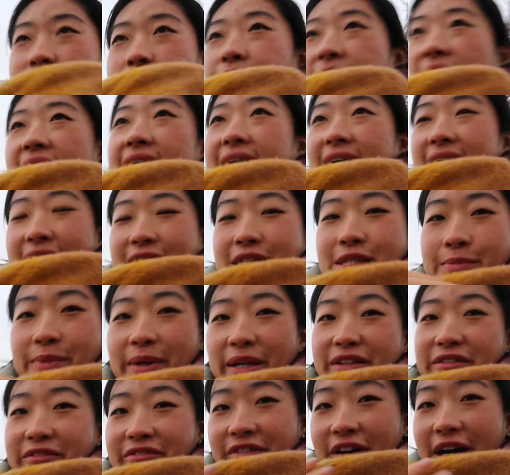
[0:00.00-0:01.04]
but it's
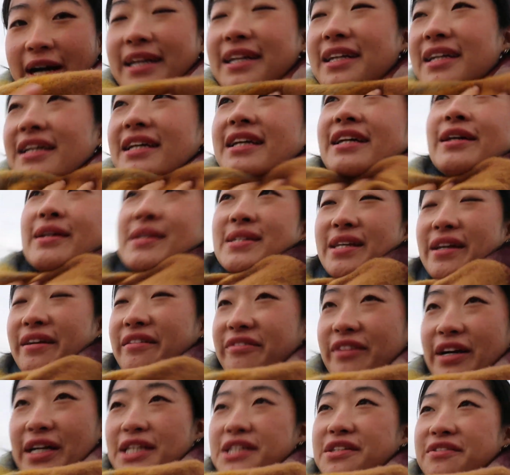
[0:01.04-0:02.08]
been fun using
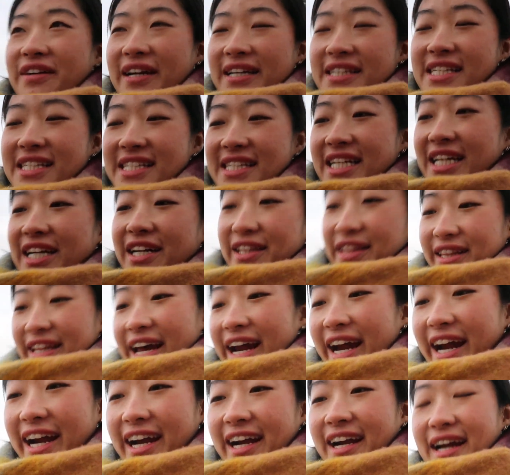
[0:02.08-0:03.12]
French phrases here and
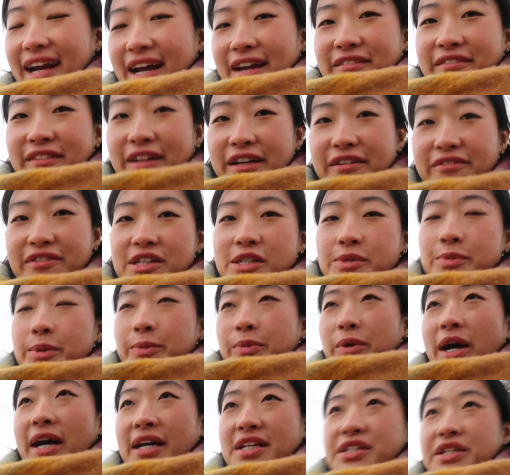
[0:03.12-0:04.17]
there. I feel like French
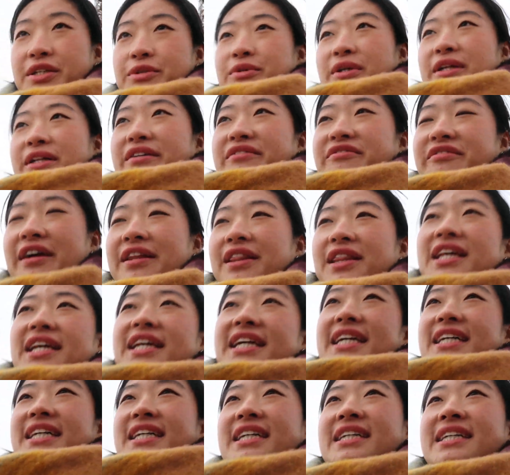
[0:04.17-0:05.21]
people are actually really
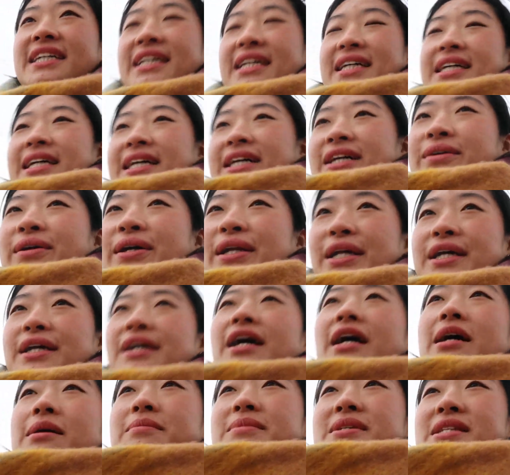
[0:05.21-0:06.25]
friendly when it
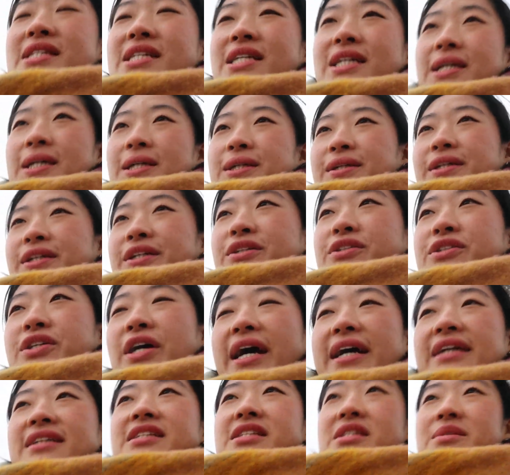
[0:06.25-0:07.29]
comes to you
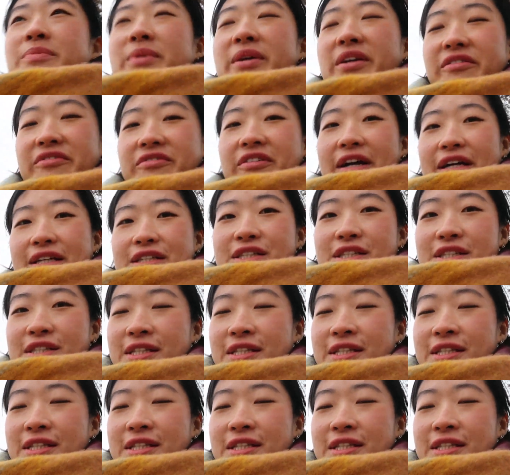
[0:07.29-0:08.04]
trying to speak French.